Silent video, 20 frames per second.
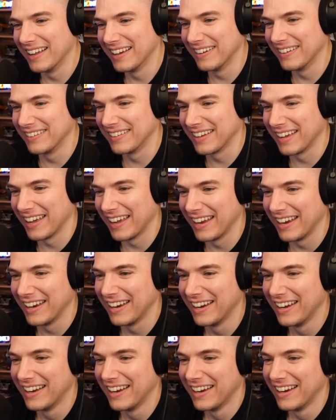Okay.
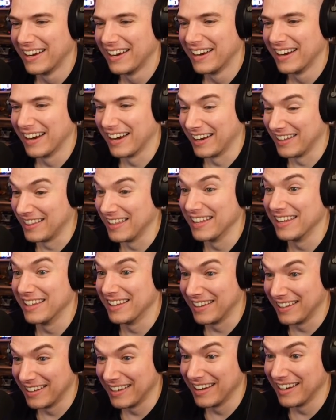And then
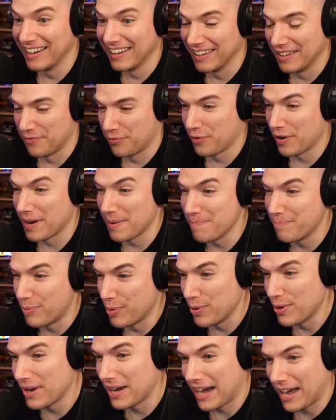friggin'
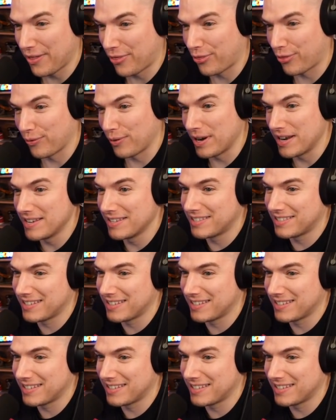Budokai 3